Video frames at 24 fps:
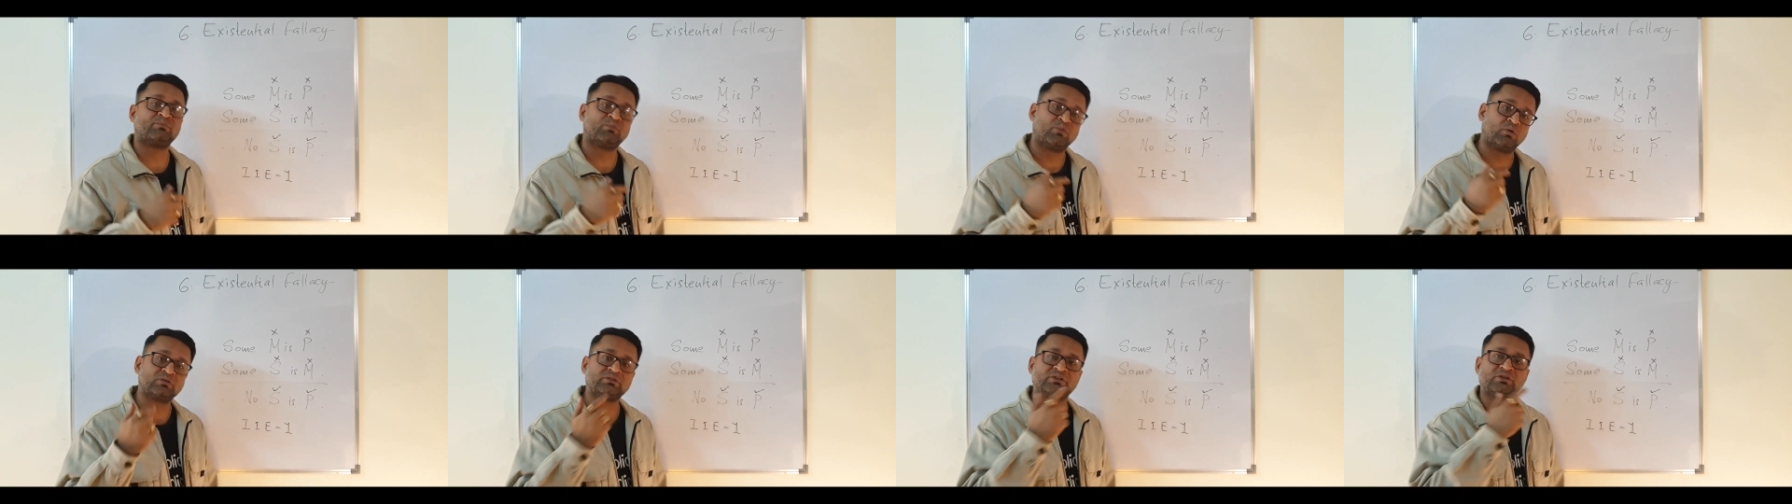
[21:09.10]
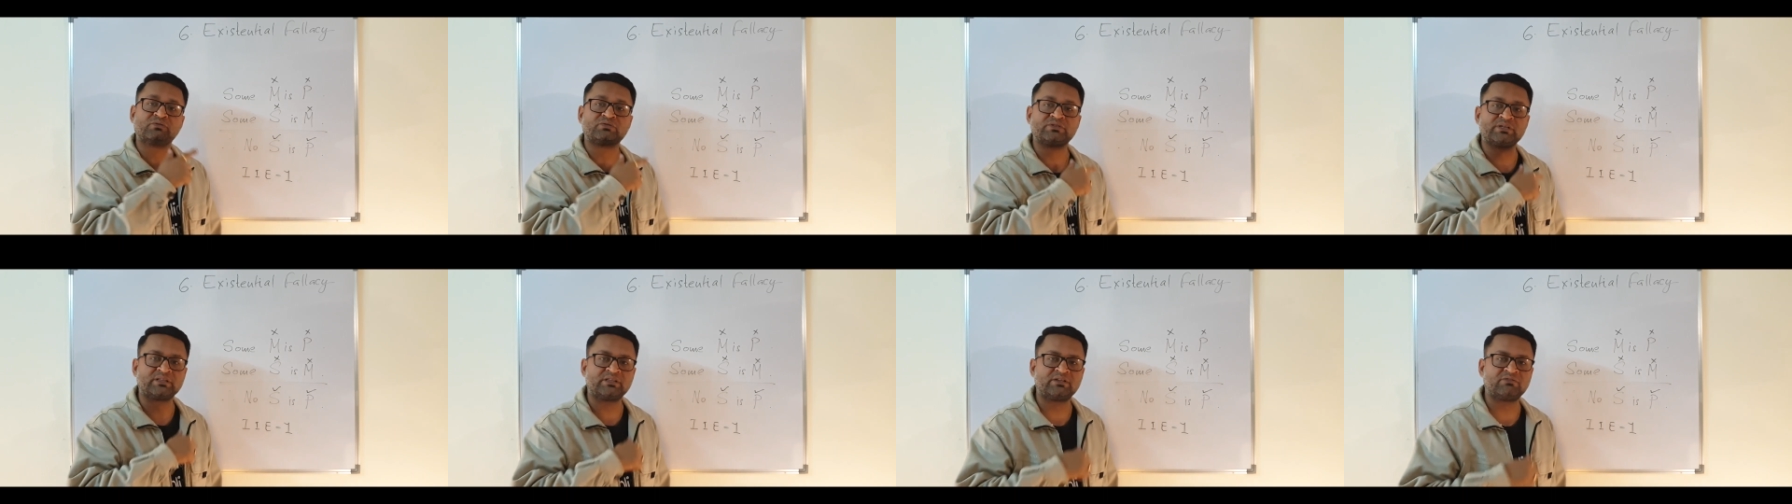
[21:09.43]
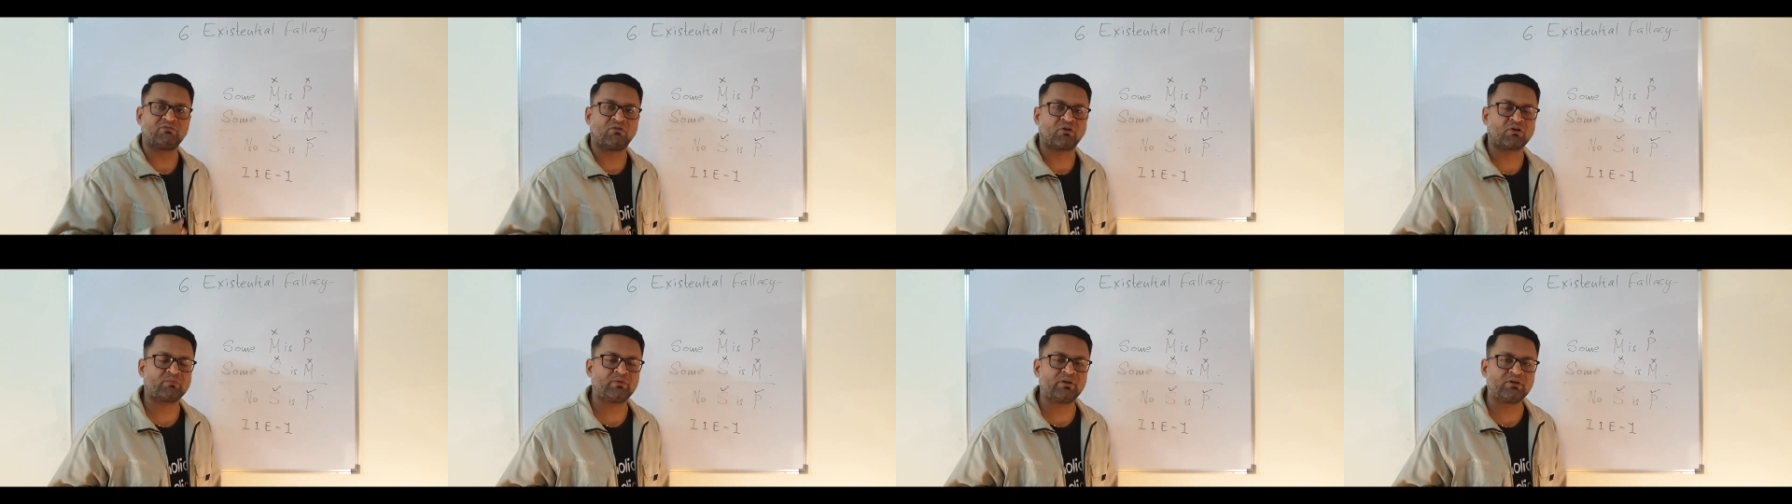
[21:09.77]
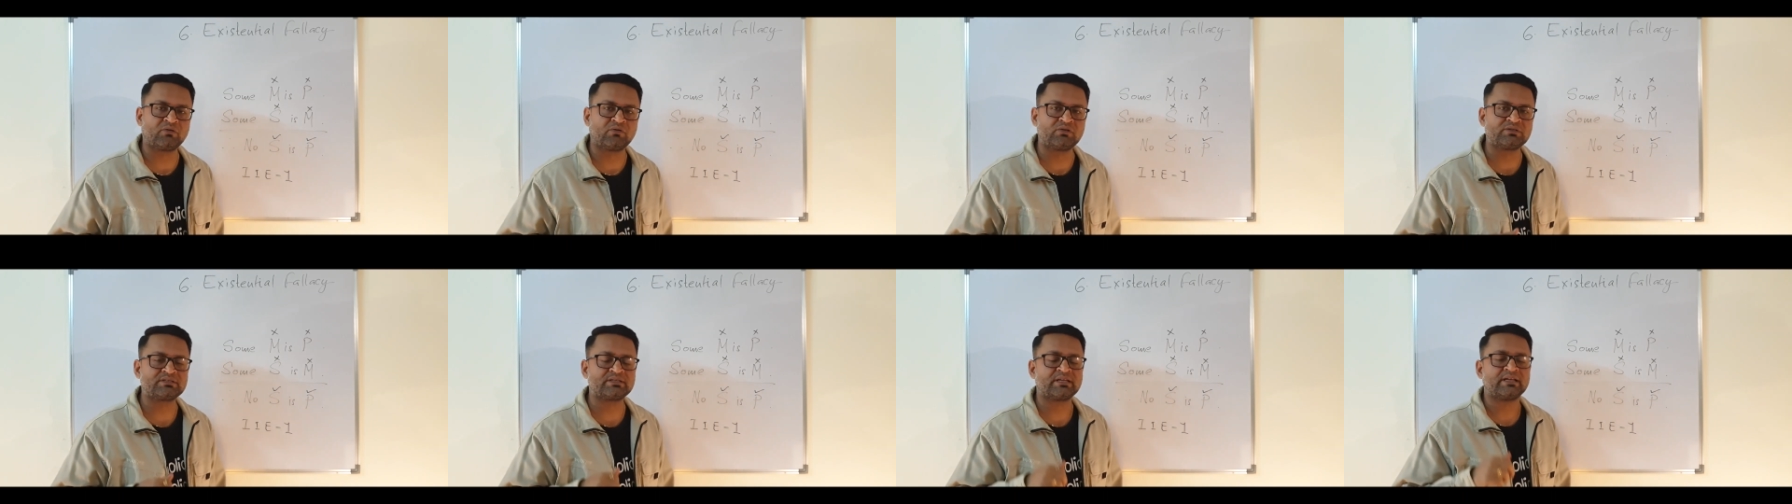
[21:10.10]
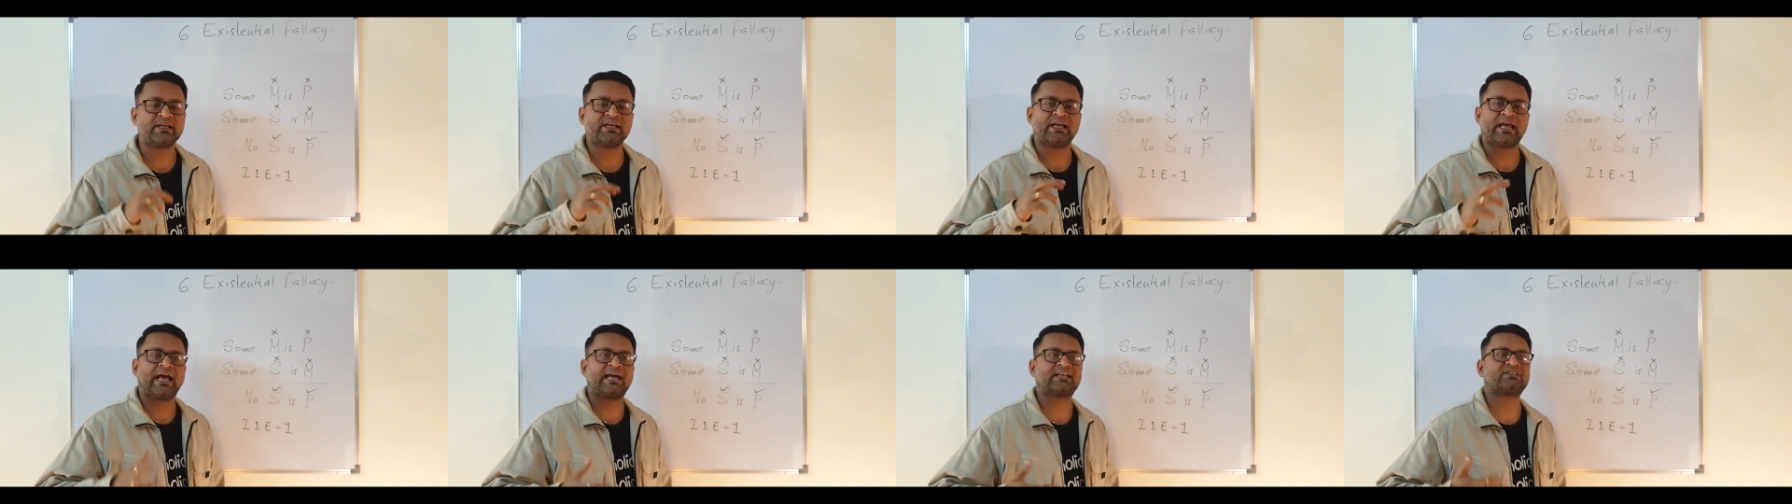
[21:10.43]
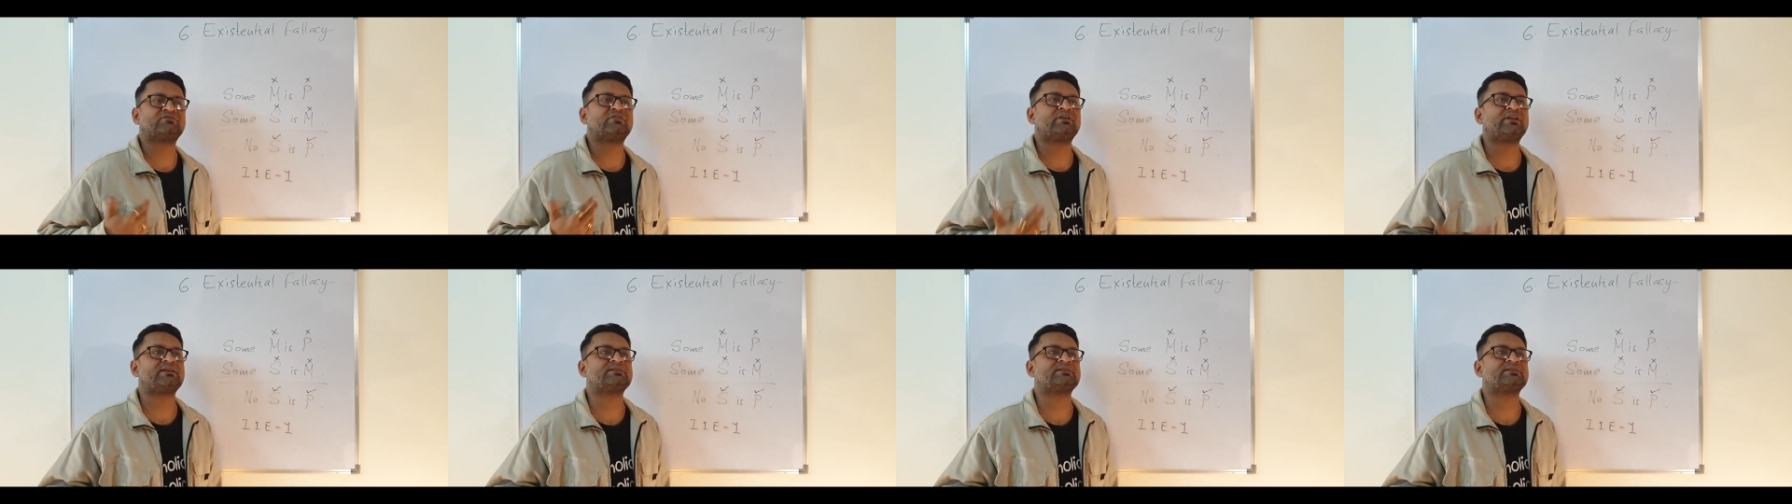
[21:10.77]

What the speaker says: both using the formal rules as well